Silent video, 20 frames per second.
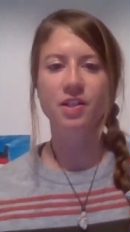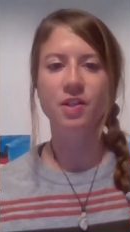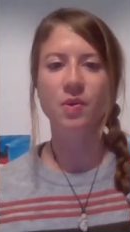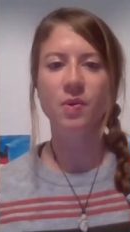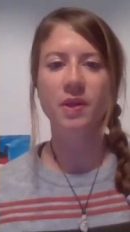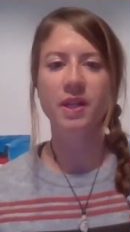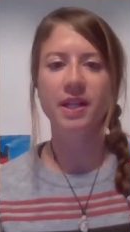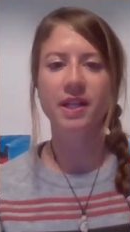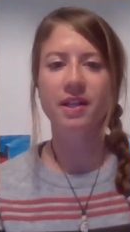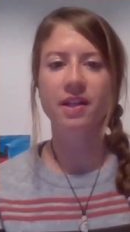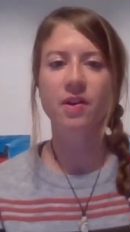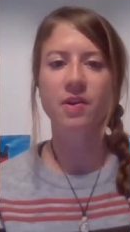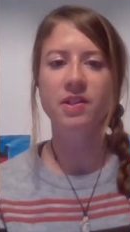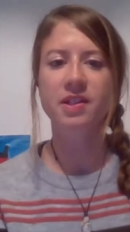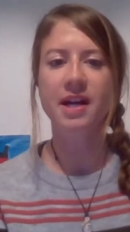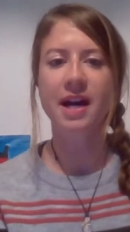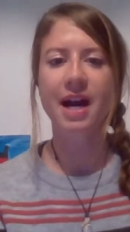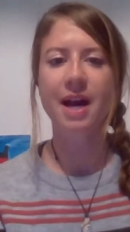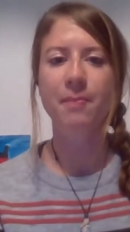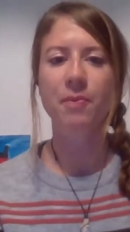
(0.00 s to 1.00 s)
during your
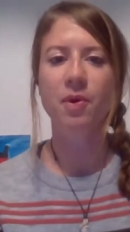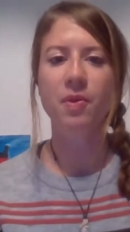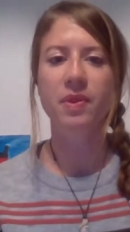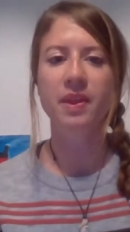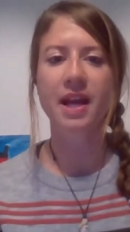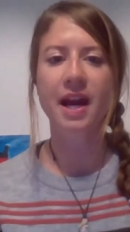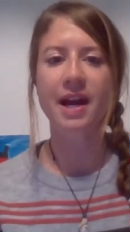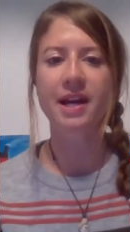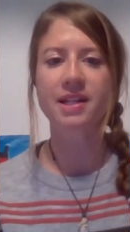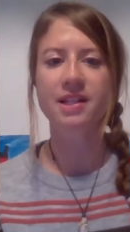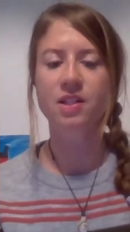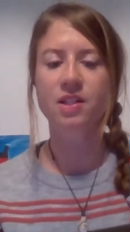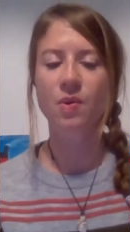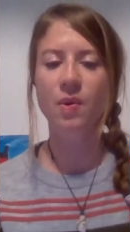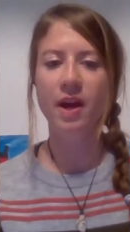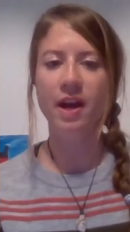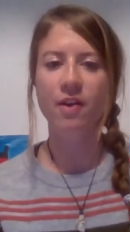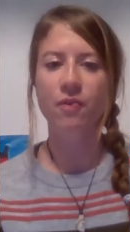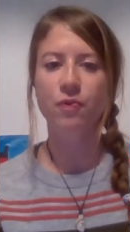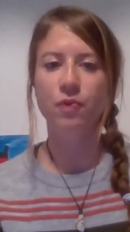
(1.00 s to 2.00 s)
time on the ice,
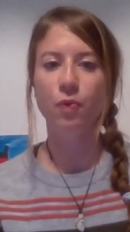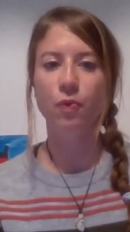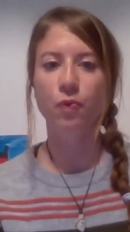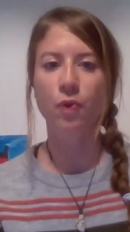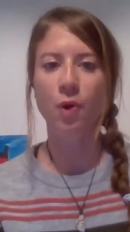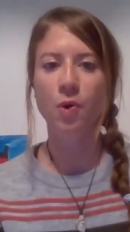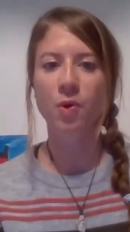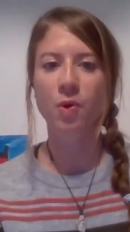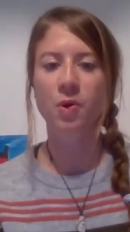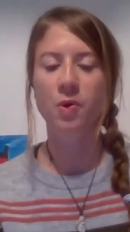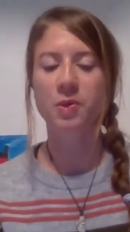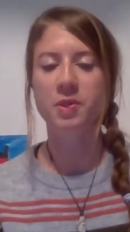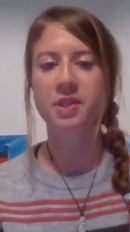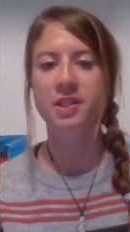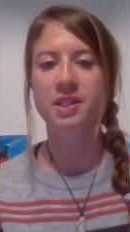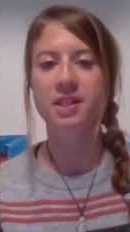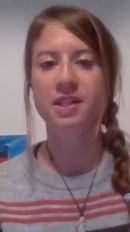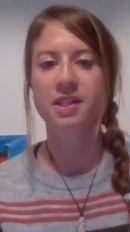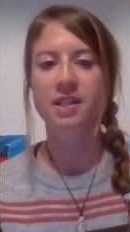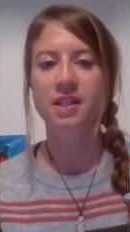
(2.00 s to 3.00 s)
you have to
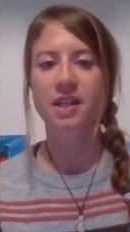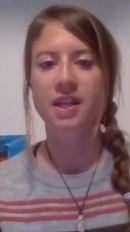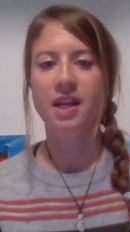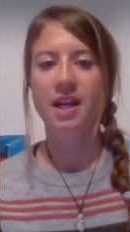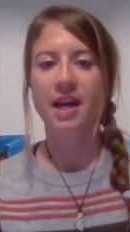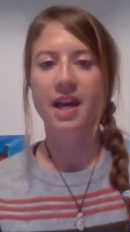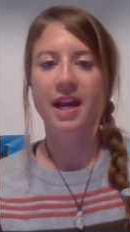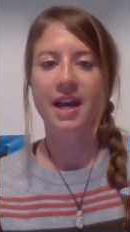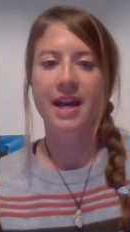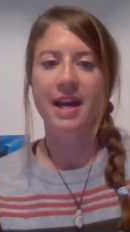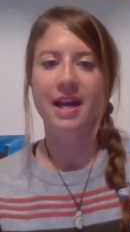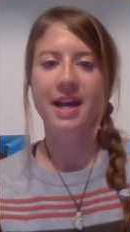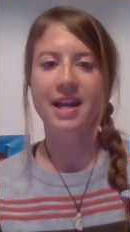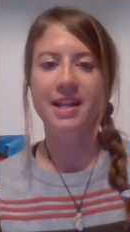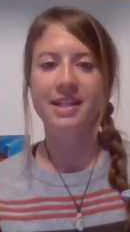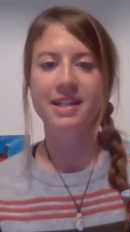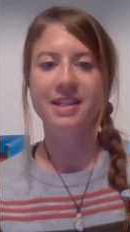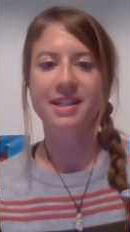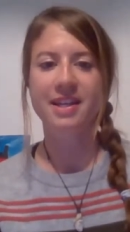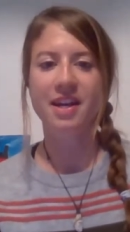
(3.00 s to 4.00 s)
focus
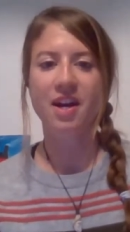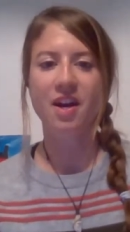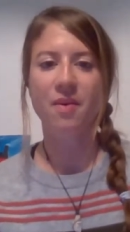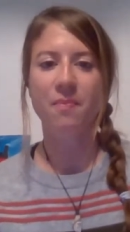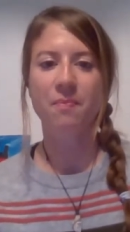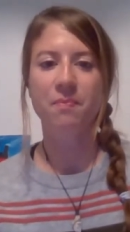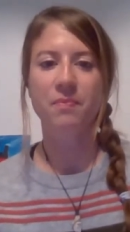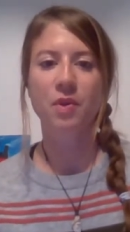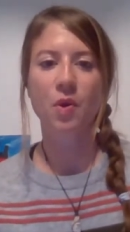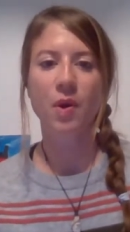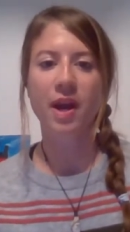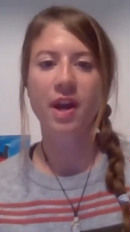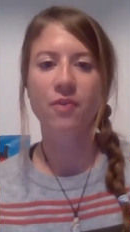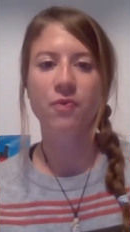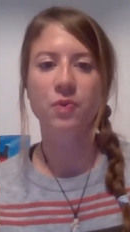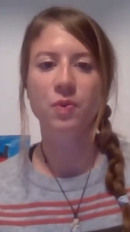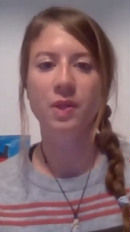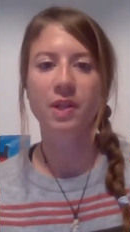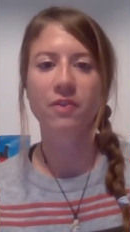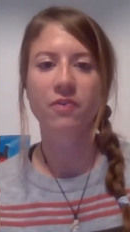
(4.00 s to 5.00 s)
and um, you
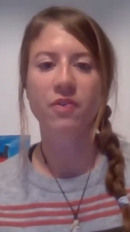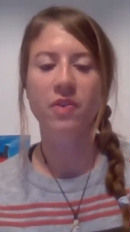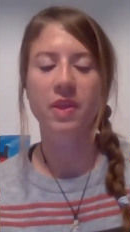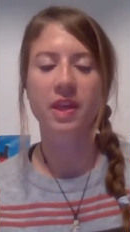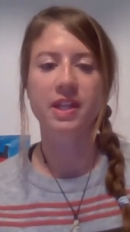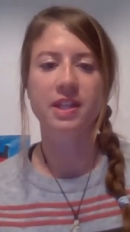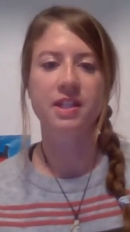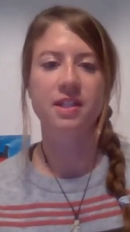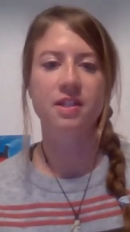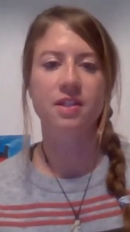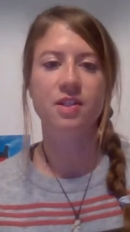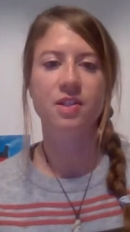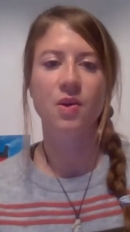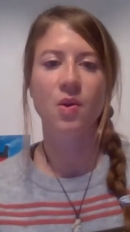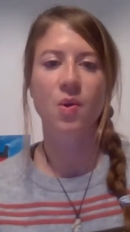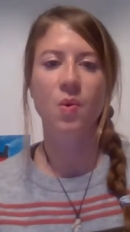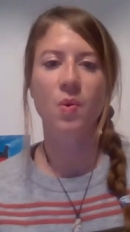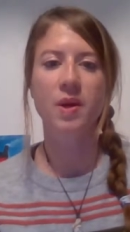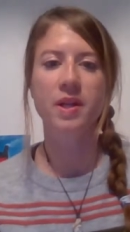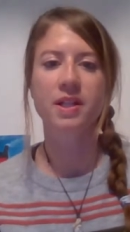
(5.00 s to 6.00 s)
have to live with it.
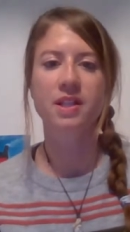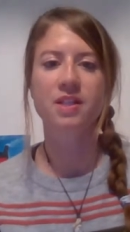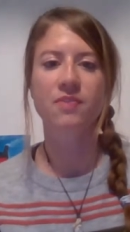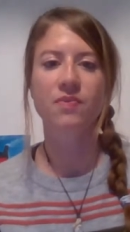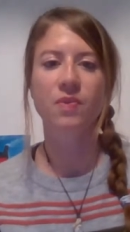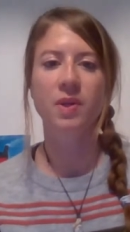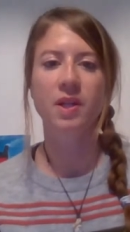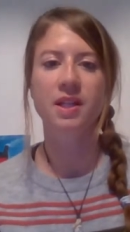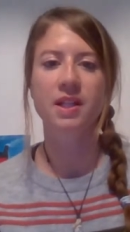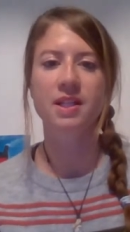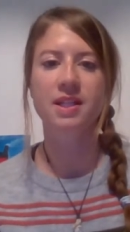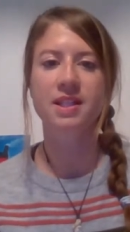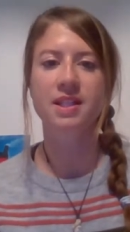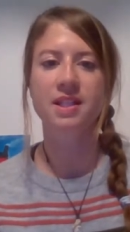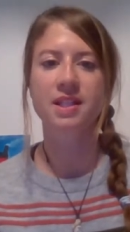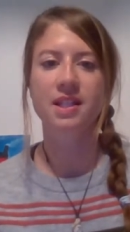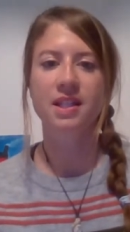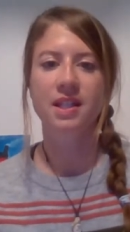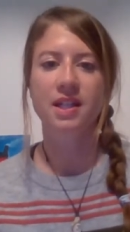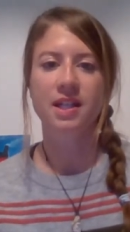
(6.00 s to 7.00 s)
So it is what it
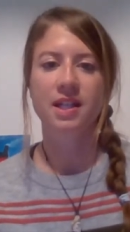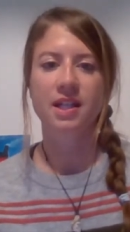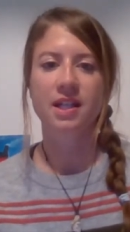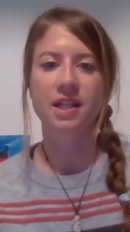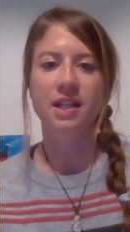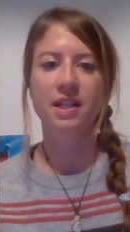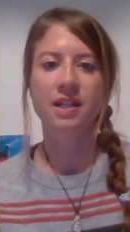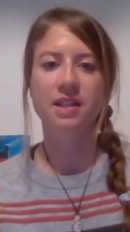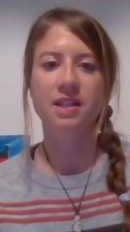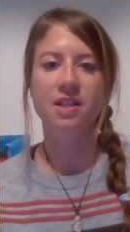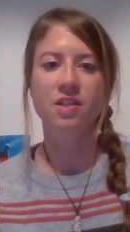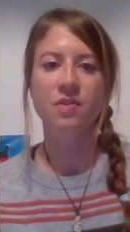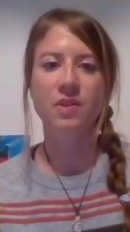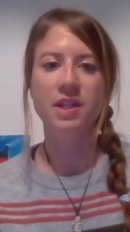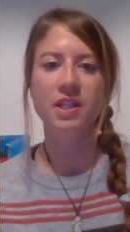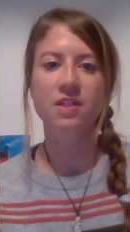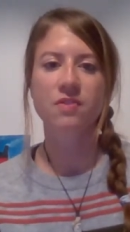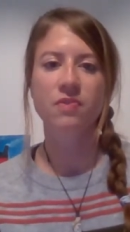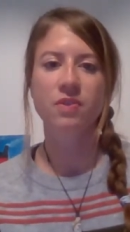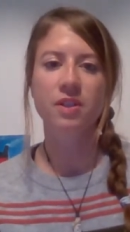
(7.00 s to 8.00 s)
is. It's hmm.
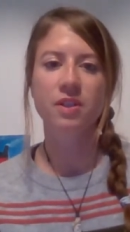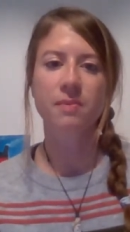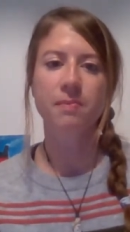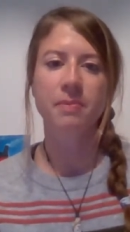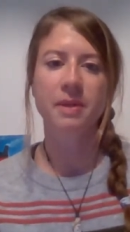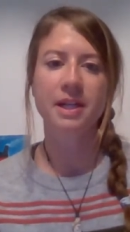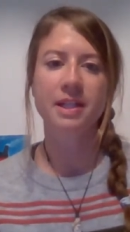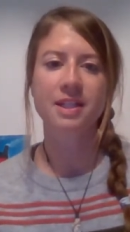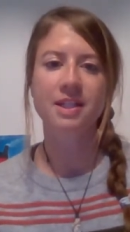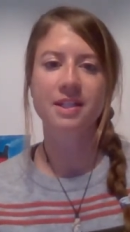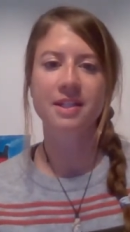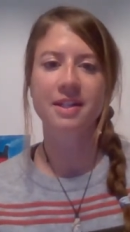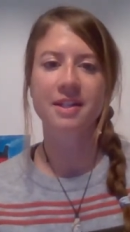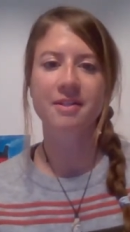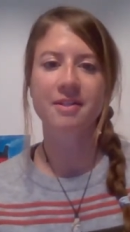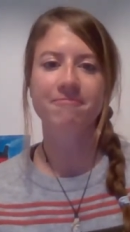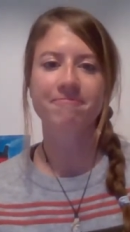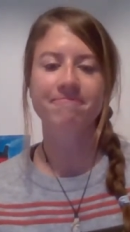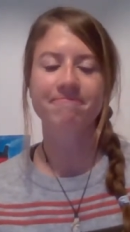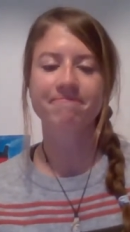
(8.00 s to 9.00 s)
stressful, but
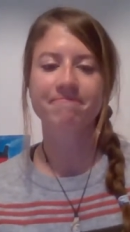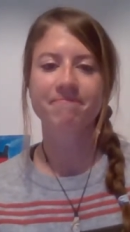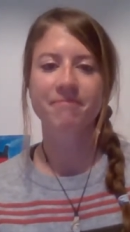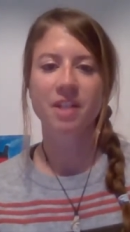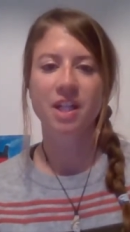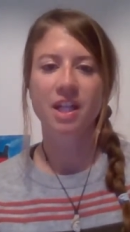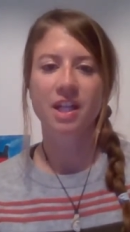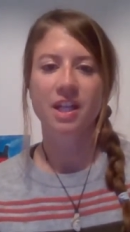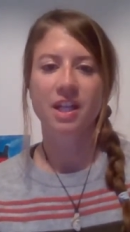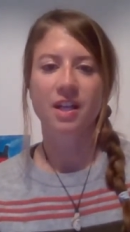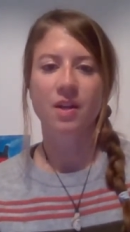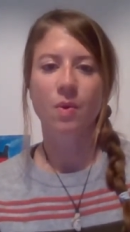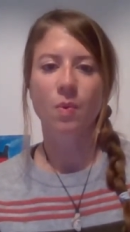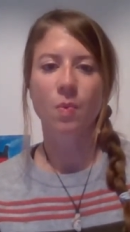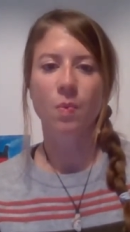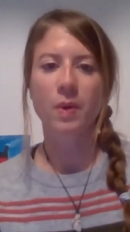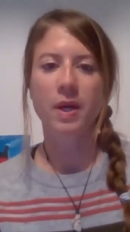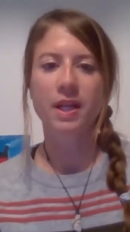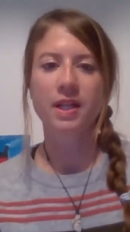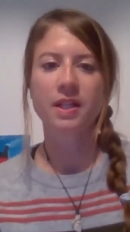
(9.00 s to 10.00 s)
um,
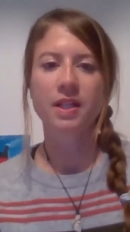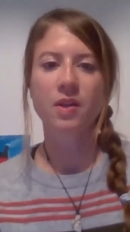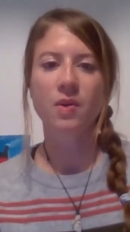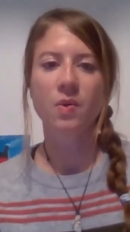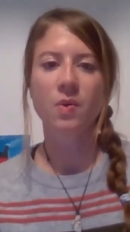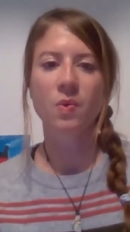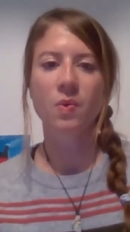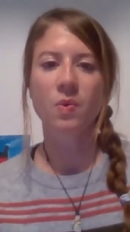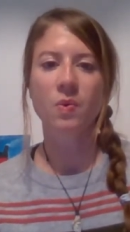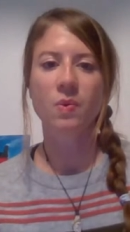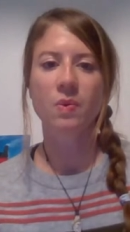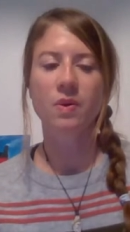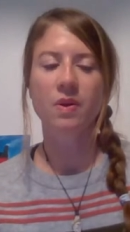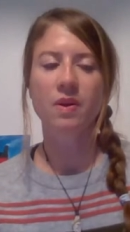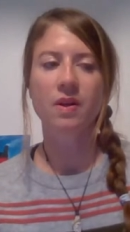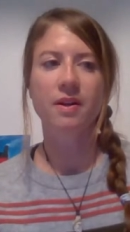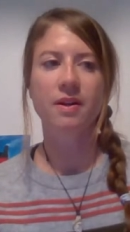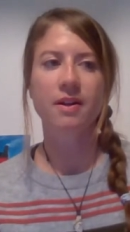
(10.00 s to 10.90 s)
when you